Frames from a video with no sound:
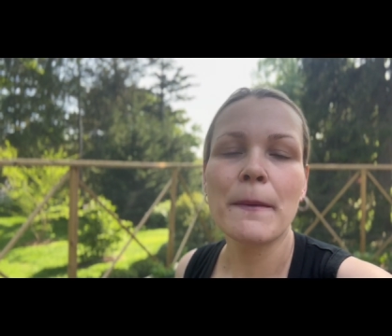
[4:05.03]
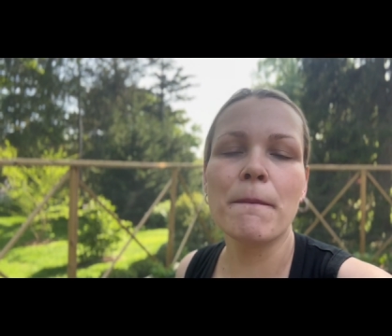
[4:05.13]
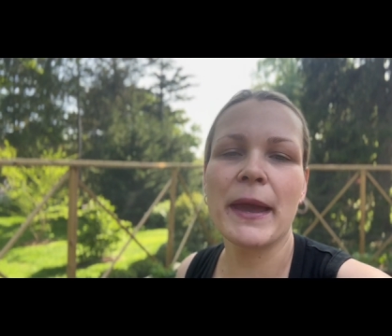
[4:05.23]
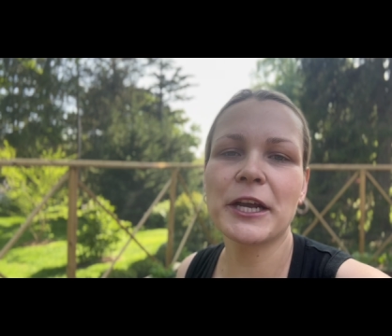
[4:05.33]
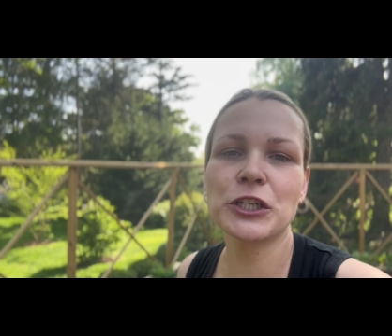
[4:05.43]

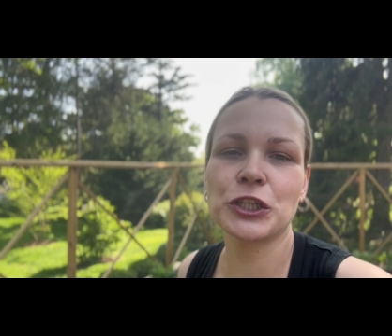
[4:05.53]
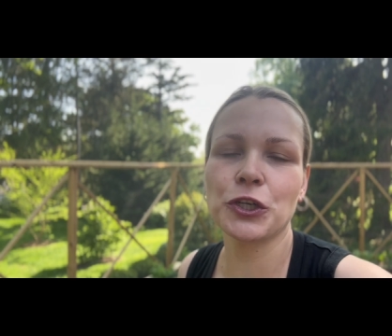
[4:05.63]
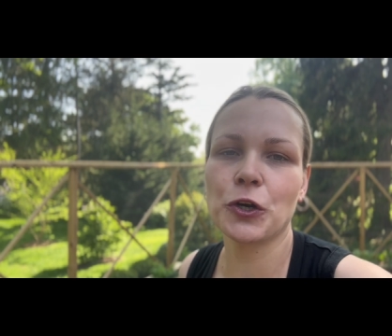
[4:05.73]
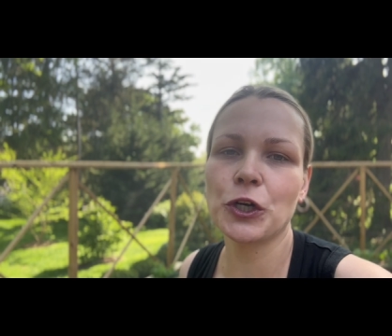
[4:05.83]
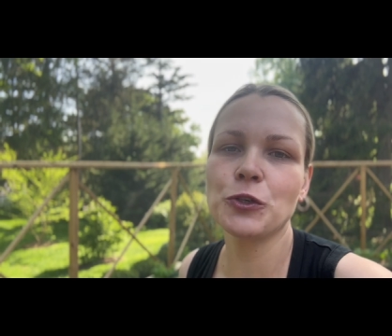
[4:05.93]
make
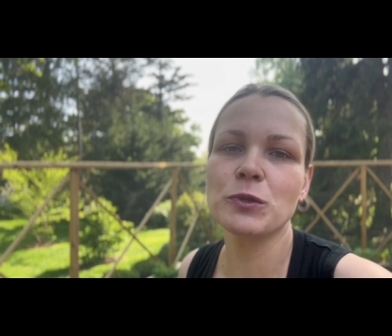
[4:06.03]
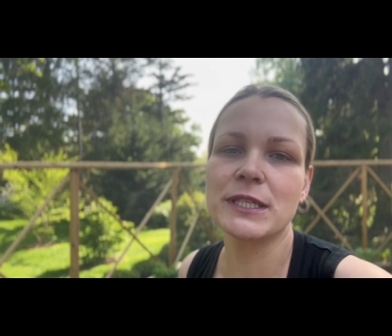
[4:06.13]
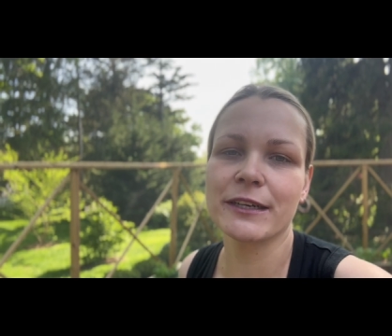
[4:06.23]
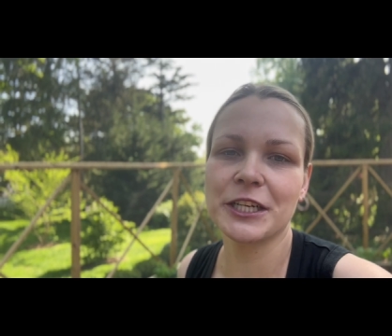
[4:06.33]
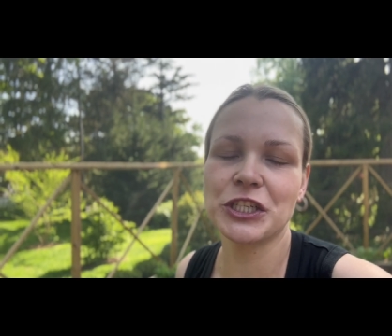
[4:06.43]
sure you
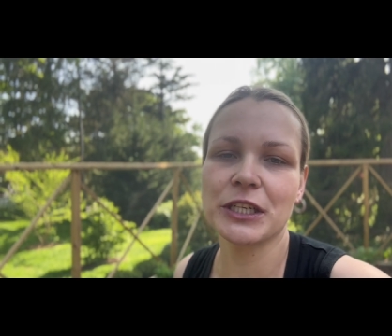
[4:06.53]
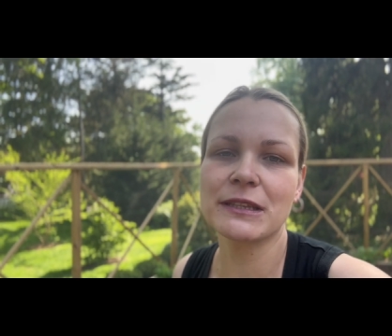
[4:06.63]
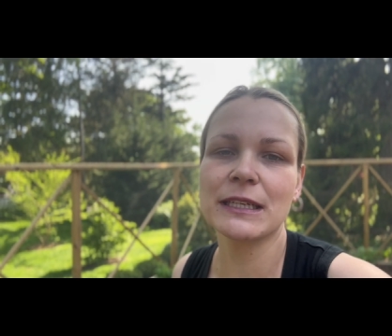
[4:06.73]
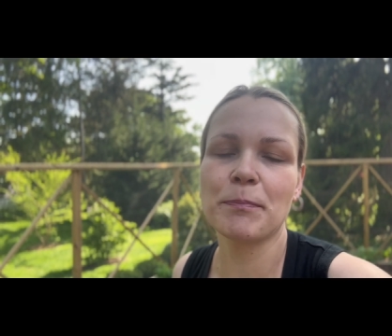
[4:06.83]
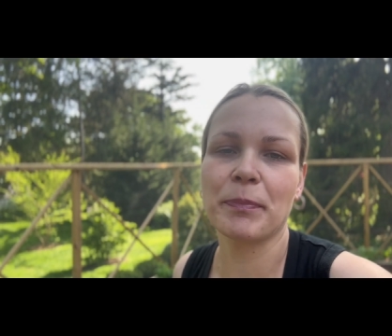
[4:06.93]

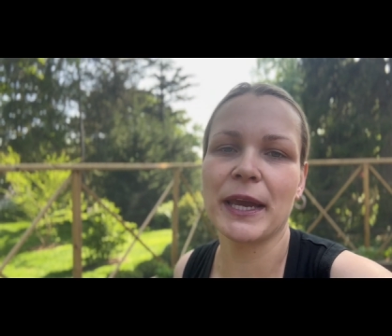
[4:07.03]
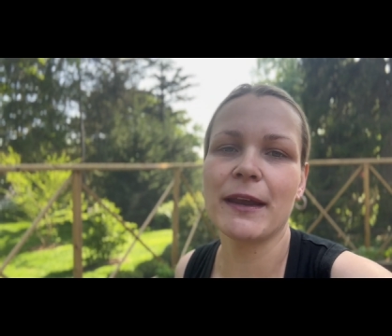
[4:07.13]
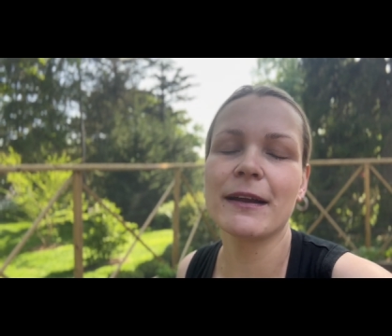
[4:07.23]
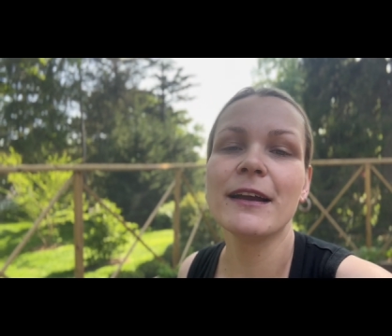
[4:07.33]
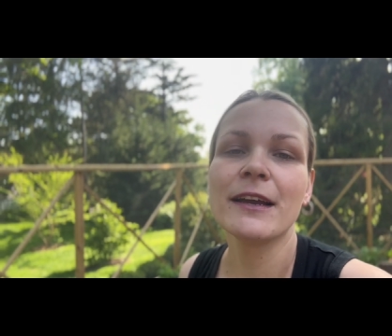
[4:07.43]
diligently
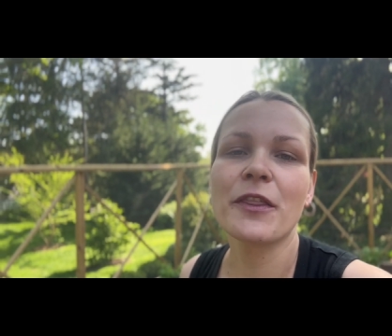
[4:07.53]
pick